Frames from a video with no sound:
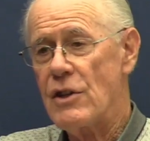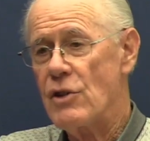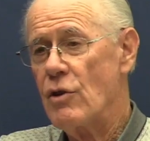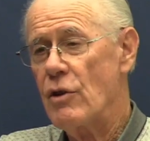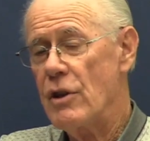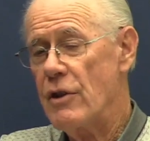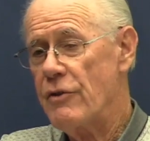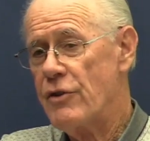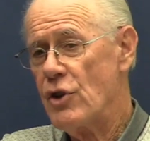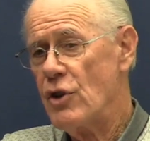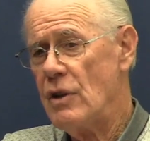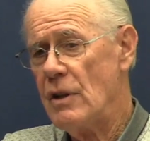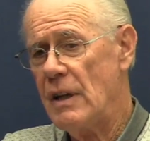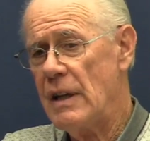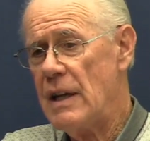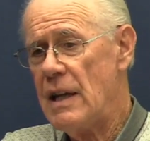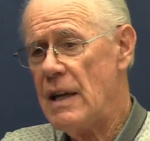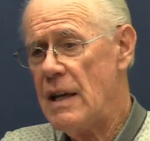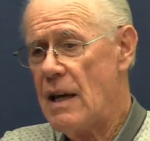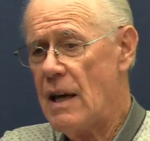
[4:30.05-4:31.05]
So you
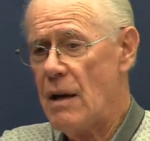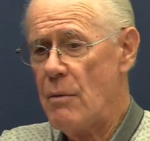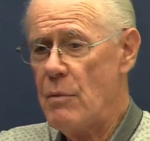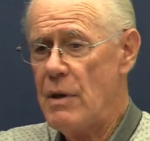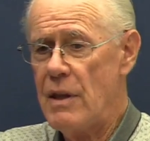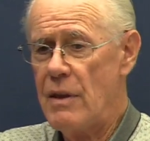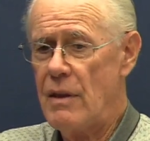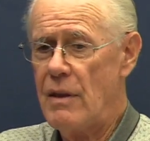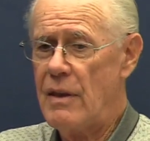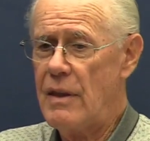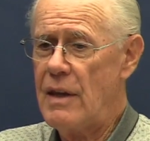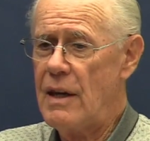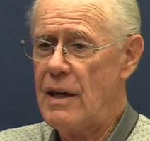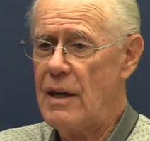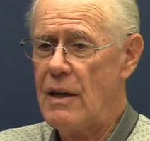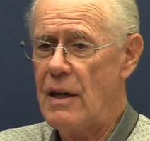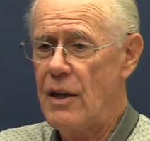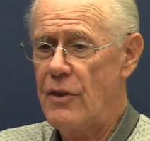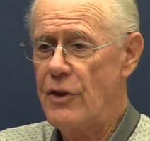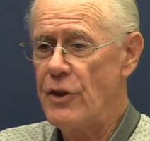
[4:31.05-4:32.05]
certainly,
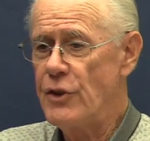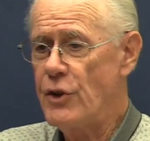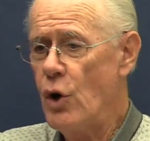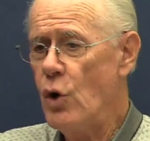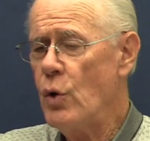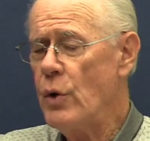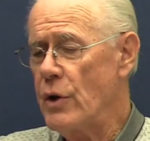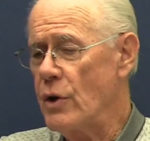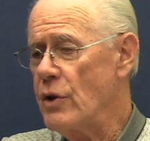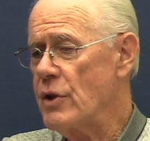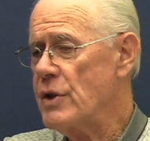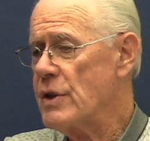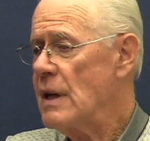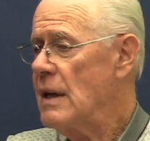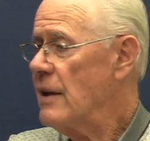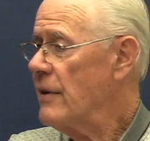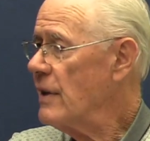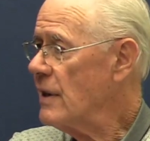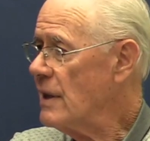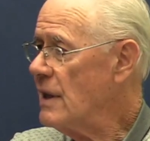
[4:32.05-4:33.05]
the donors
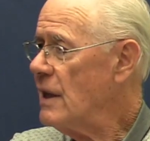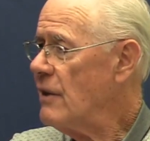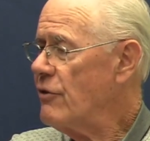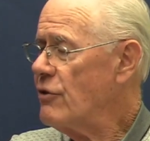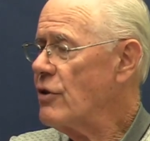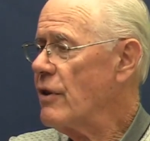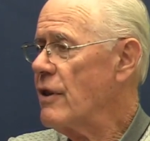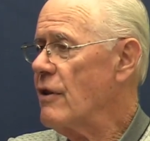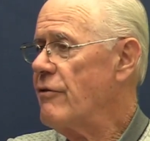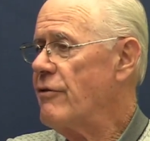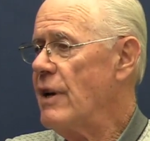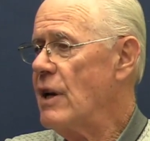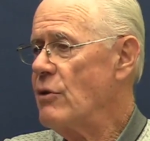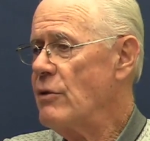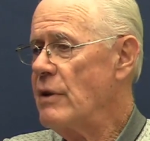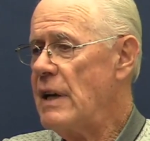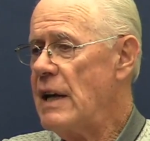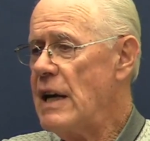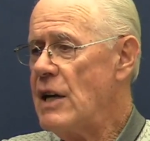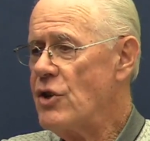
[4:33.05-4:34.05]
that give to the
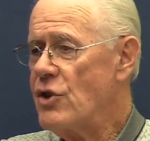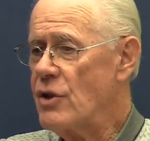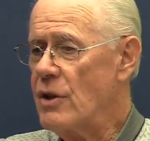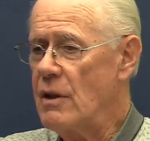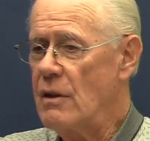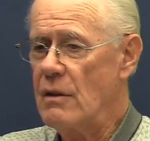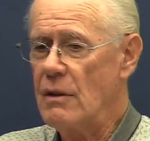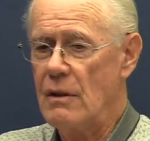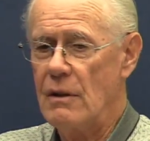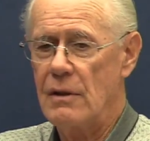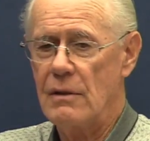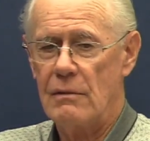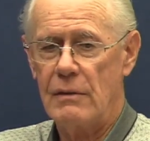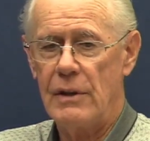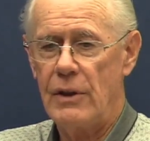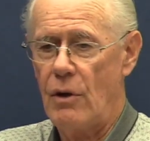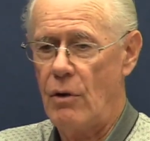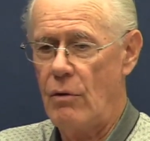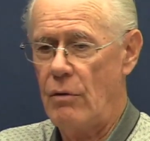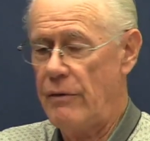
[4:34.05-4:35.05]
foundation,
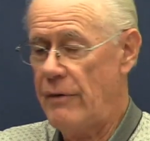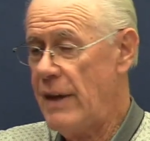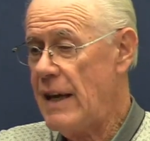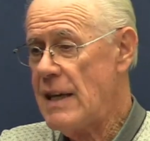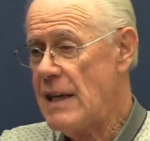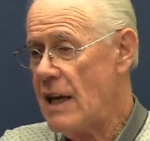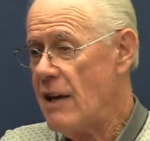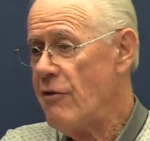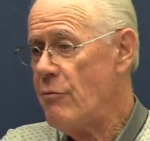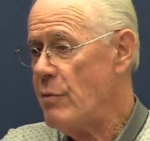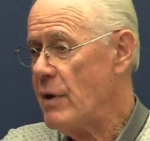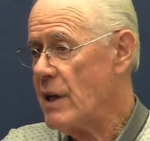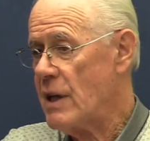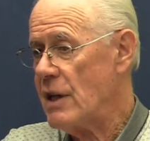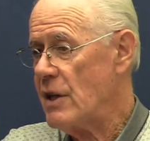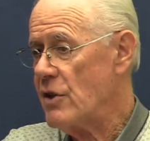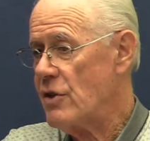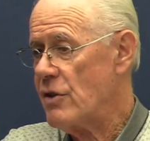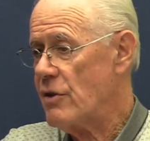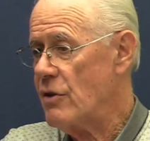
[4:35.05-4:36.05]
they give
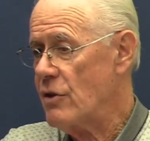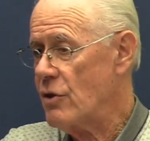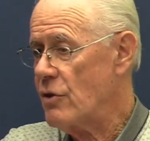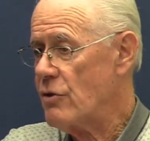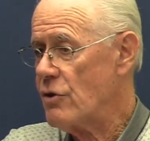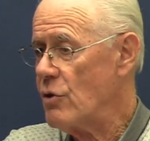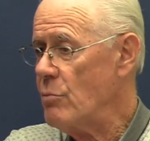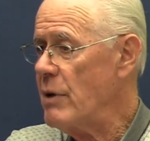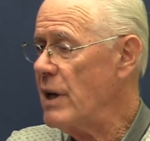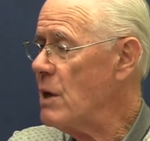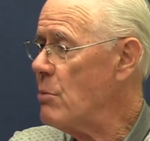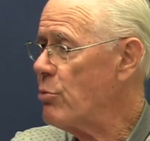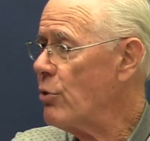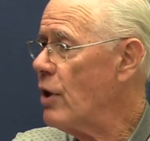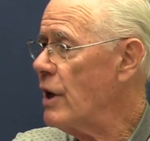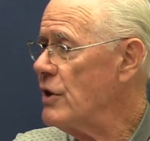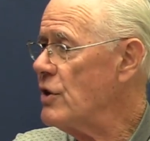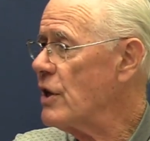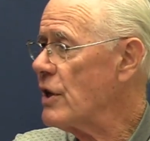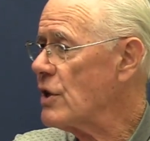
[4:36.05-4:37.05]
because there's so many
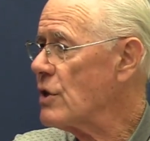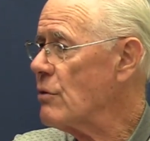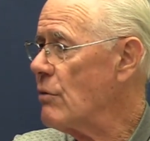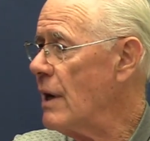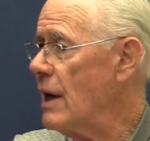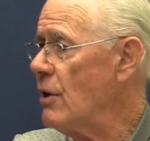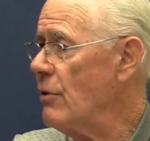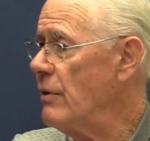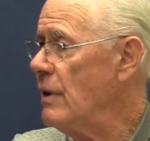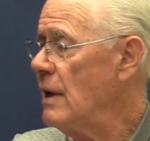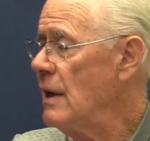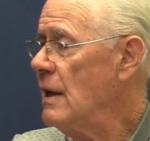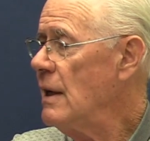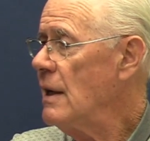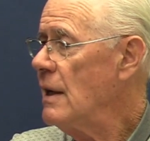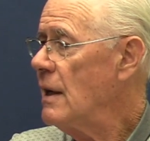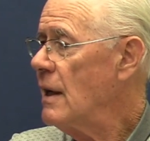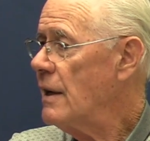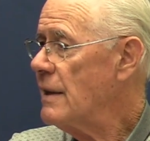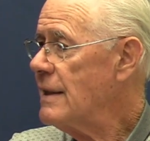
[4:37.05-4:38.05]
projects around
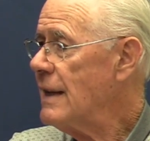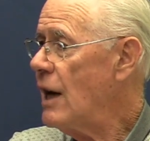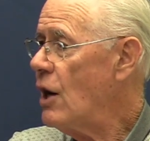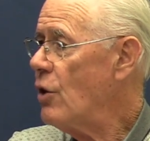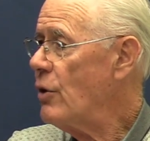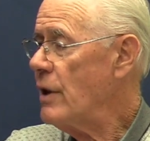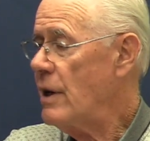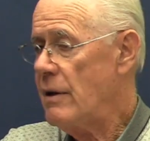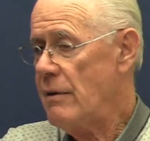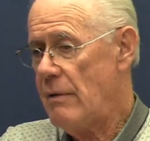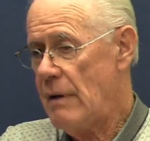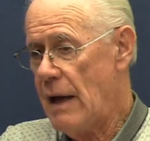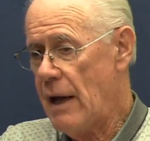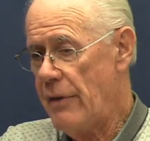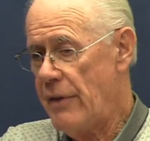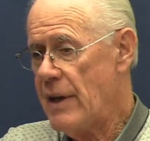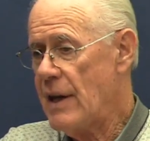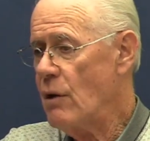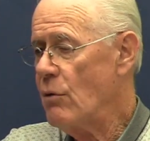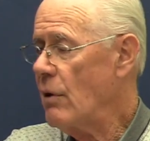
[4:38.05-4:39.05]
town
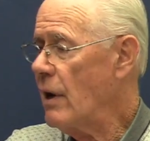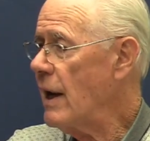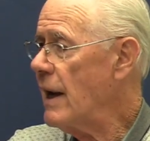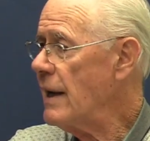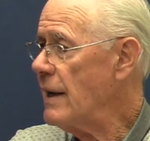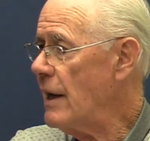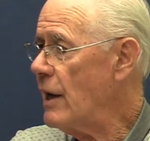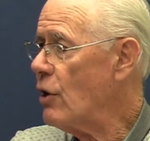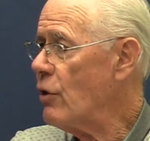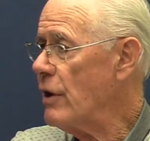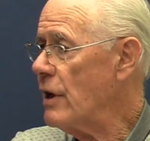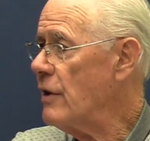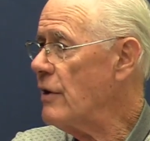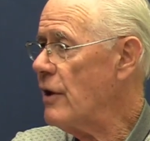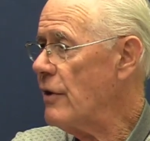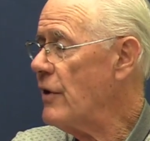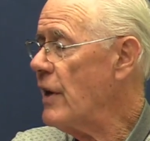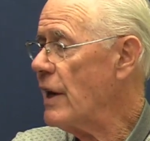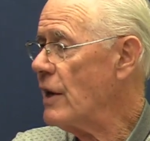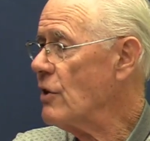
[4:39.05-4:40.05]
and the outlying area
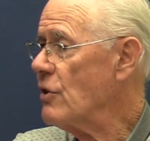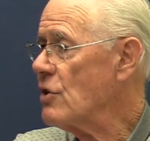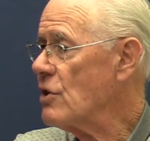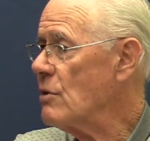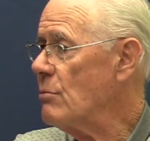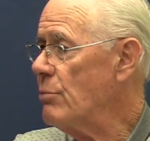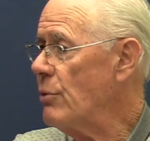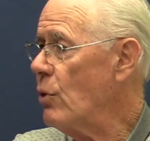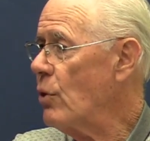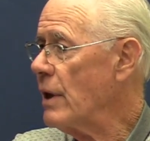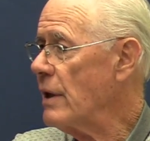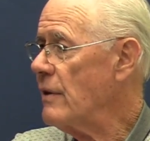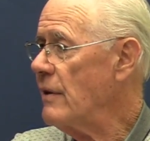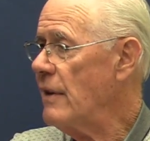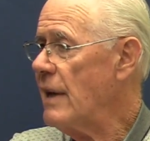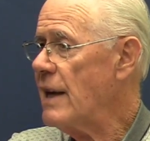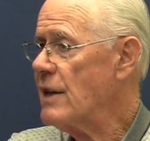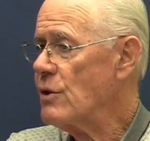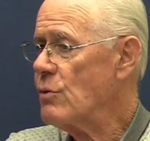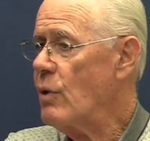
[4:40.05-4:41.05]
that they can support, and
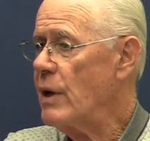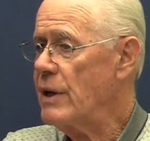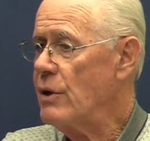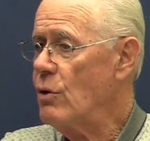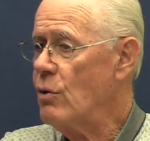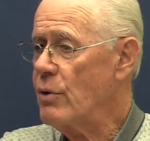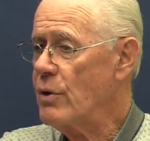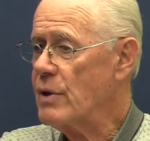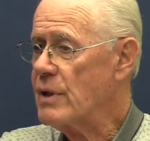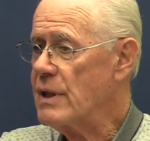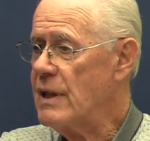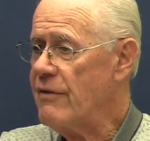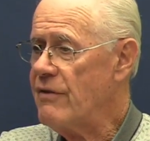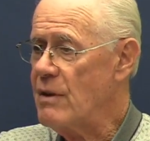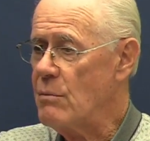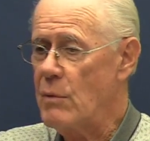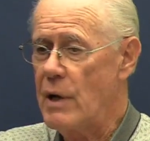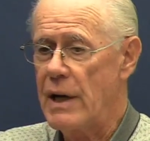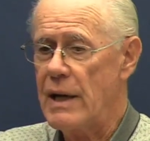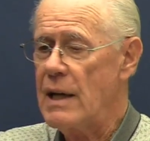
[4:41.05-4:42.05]
that's why donors give
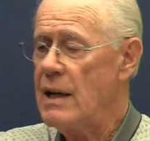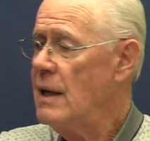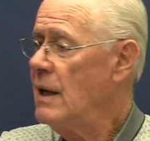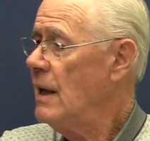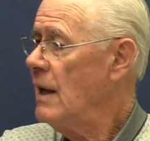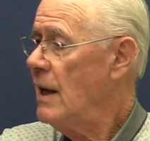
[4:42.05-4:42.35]
the money.